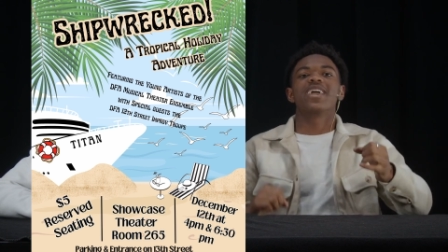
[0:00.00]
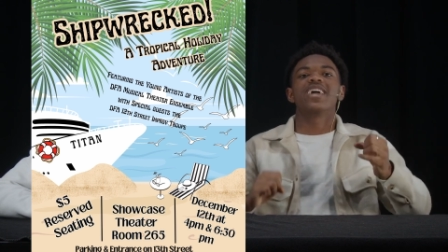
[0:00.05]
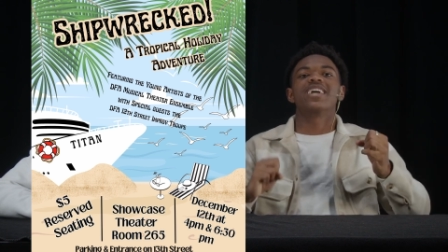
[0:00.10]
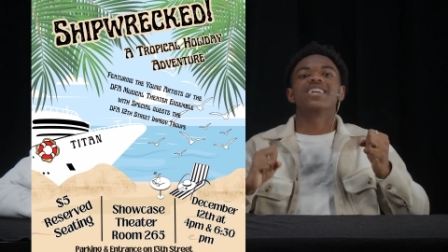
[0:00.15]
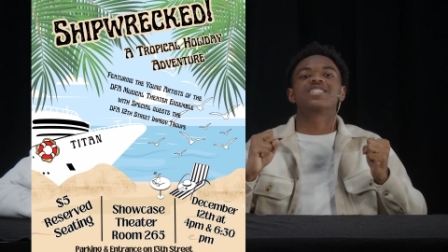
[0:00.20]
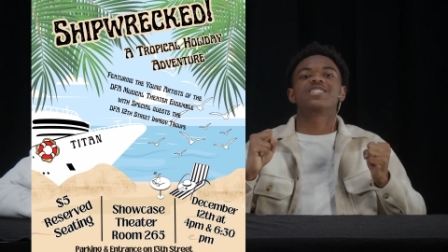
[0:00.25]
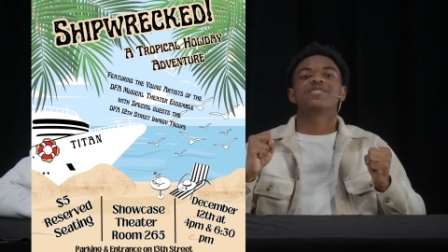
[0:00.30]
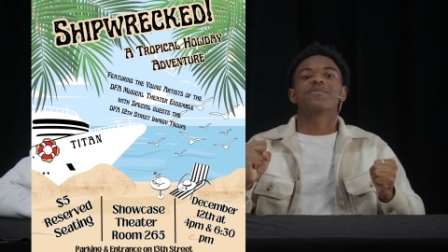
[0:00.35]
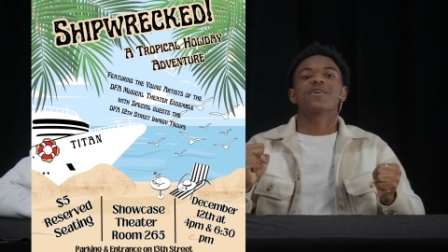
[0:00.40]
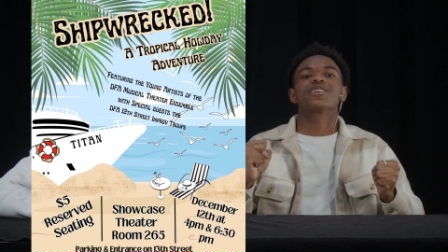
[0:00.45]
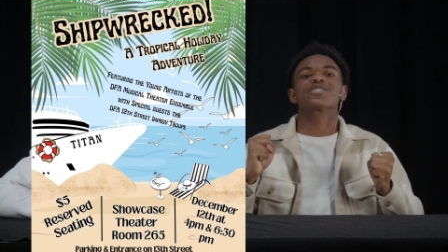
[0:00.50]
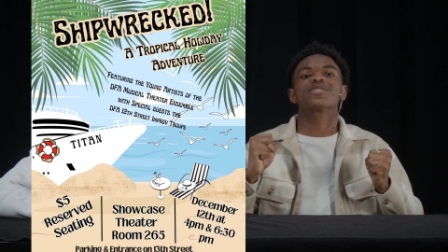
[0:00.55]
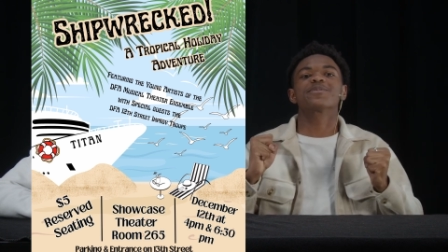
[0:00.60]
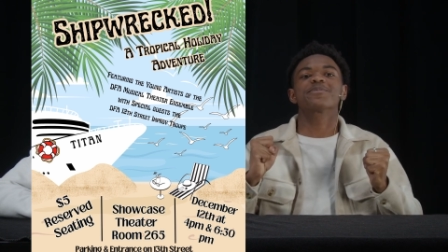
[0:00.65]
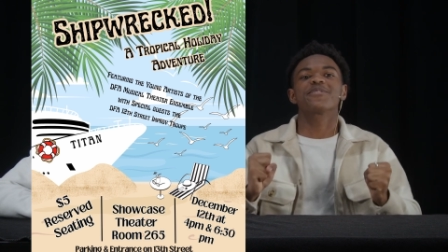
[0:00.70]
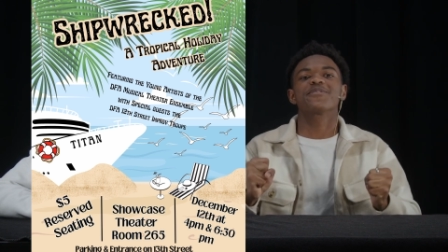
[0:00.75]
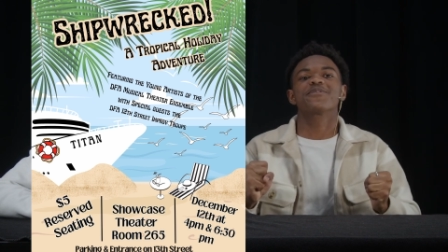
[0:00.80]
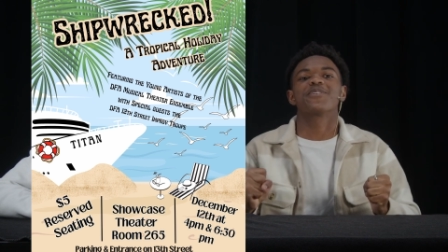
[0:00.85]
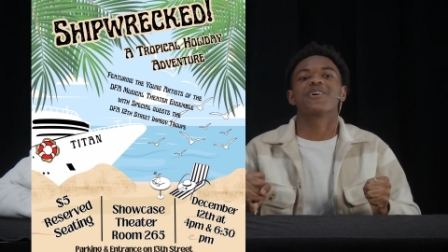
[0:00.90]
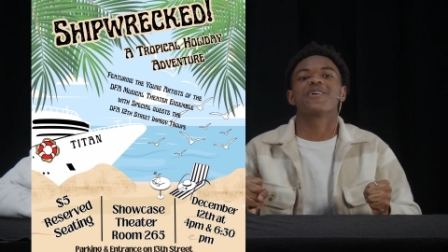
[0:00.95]
a special
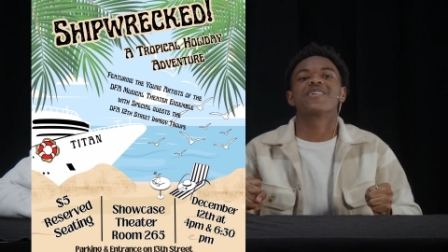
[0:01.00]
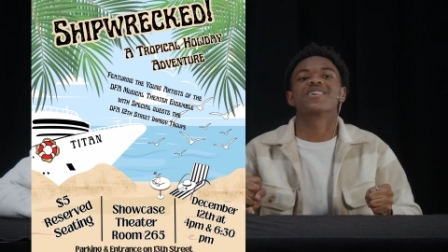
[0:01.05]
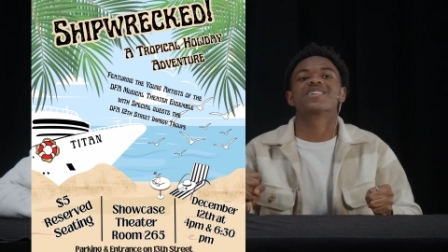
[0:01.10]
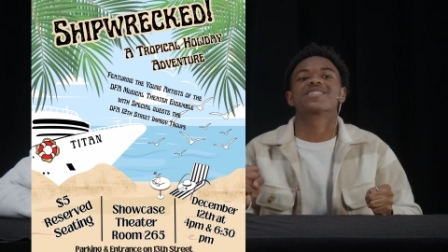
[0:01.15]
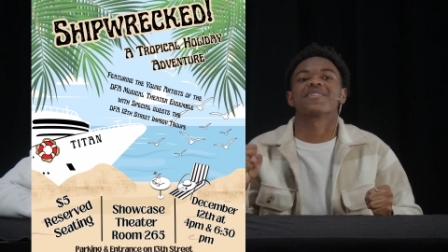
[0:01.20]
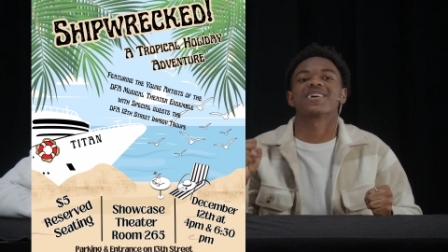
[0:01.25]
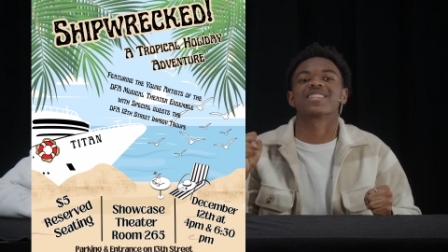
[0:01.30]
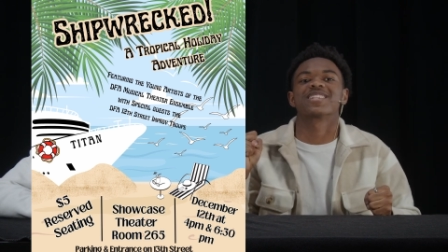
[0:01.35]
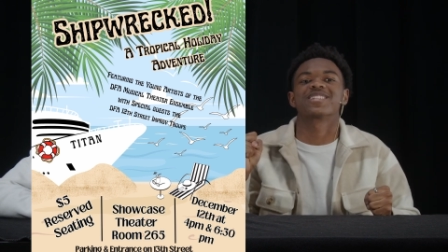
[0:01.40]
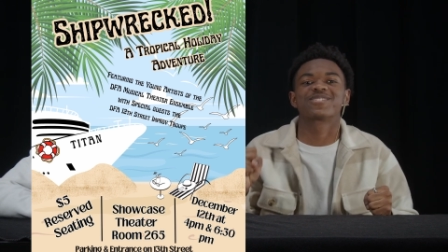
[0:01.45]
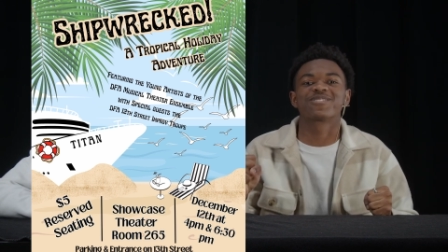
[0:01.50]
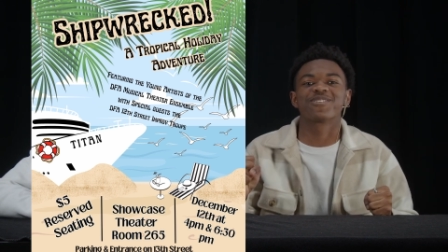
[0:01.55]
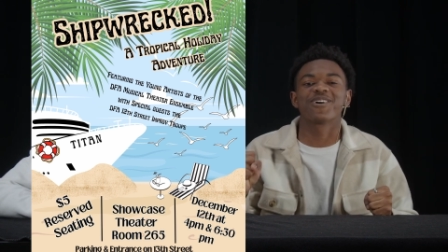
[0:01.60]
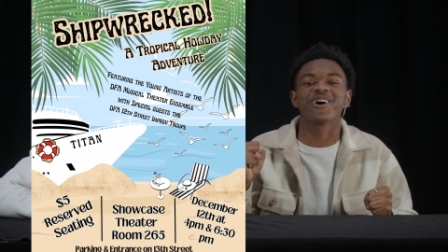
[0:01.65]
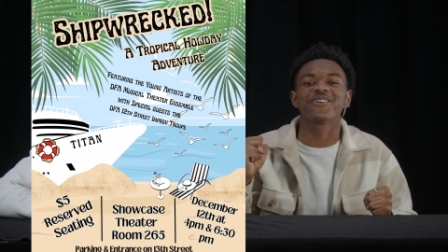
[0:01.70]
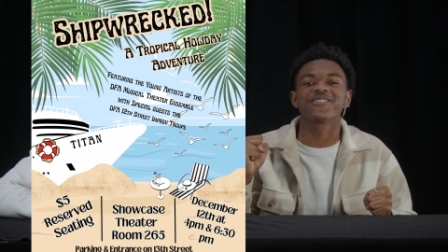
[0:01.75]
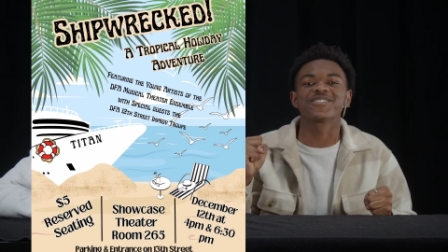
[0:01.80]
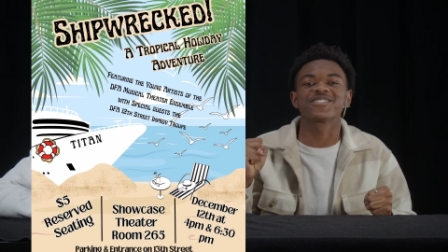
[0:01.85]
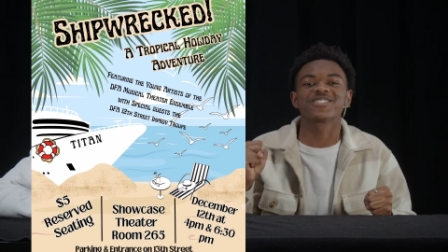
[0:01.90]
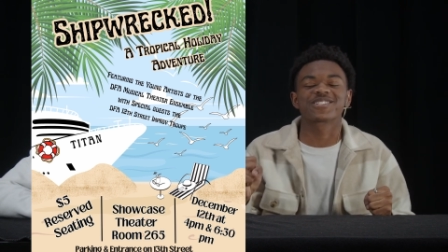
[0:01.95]
performance by the
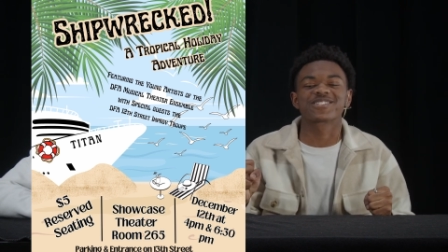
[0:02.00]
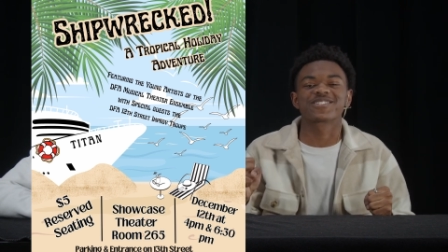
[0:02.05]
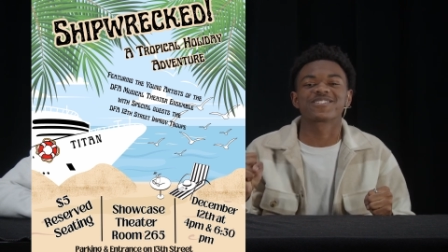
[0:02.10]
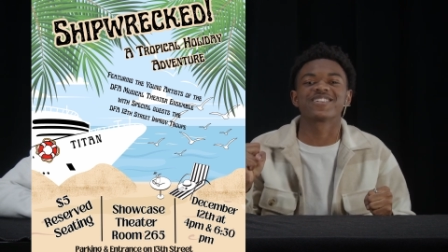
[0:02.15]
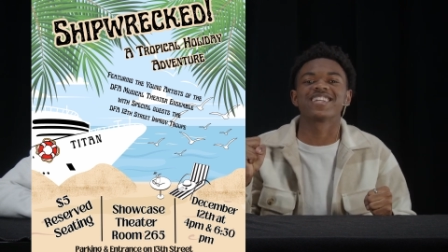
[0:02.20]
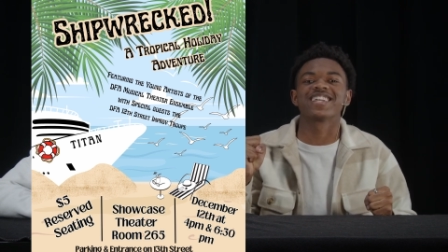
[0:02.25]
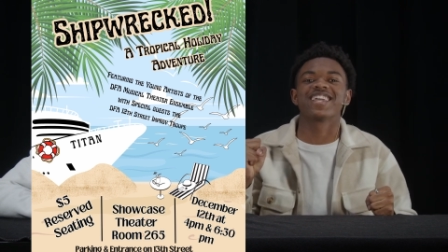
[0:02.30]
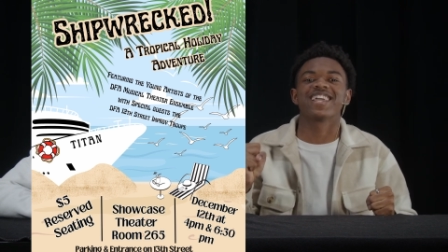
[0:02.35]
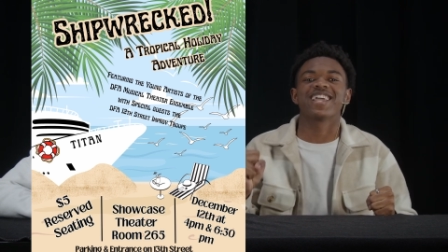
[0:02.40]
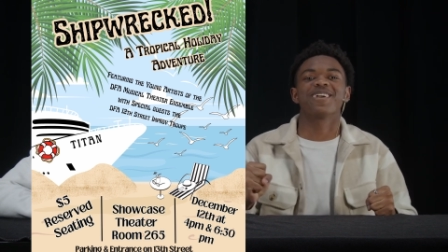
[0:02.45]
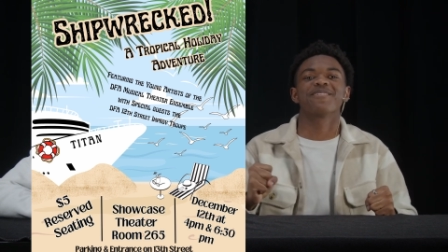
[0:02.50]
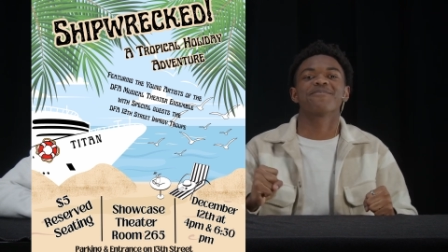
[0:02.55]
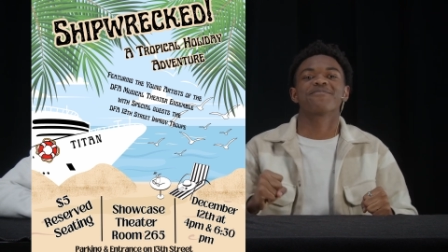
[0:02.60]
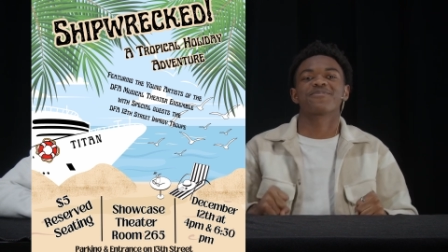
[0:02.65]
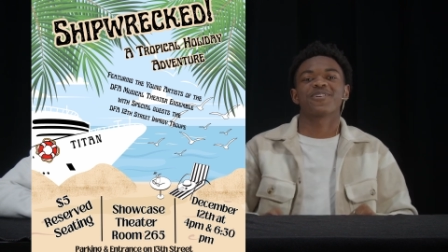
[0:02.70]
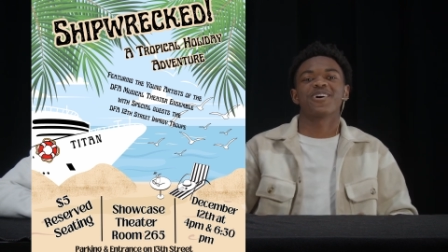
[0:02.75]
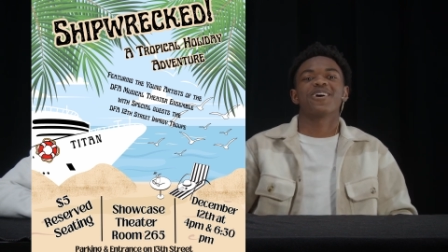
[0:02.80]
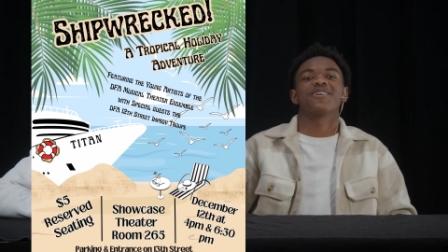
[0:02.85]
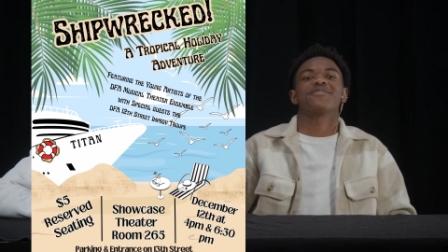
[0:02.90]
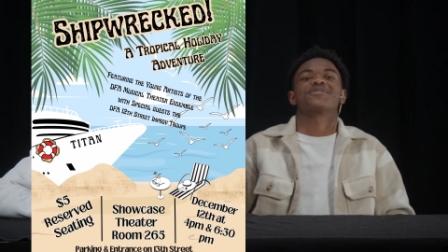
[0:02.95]
12th Street
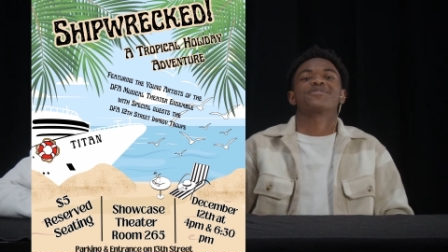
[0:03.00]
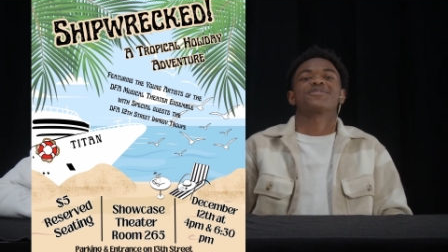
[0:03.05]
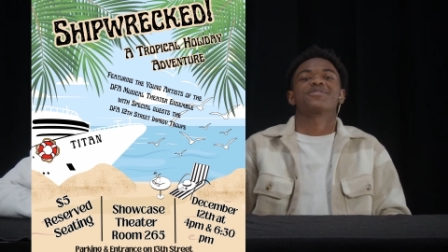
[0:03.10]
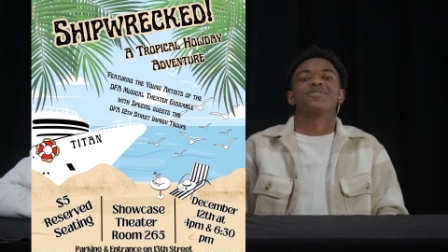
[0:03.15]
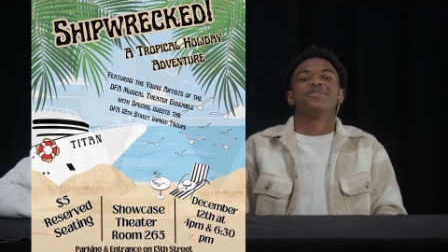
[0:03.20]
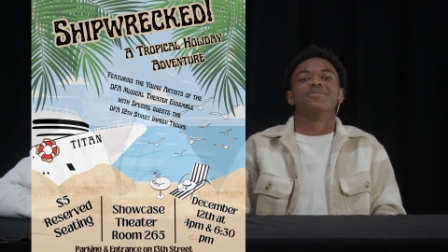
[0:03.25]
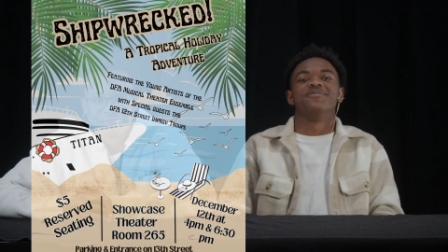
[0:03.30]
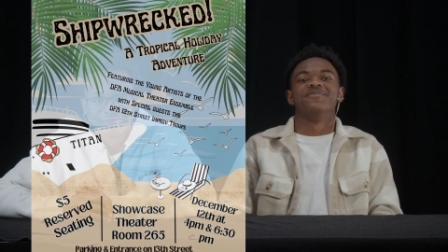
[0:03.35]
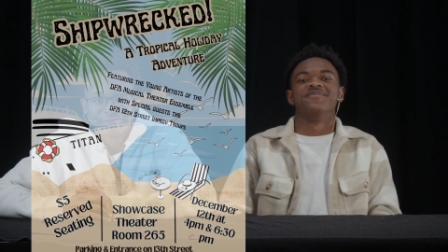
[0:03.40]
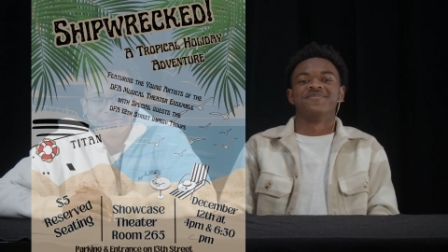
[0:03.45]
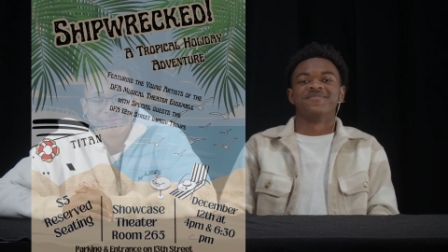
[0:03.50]
Improv Troupe.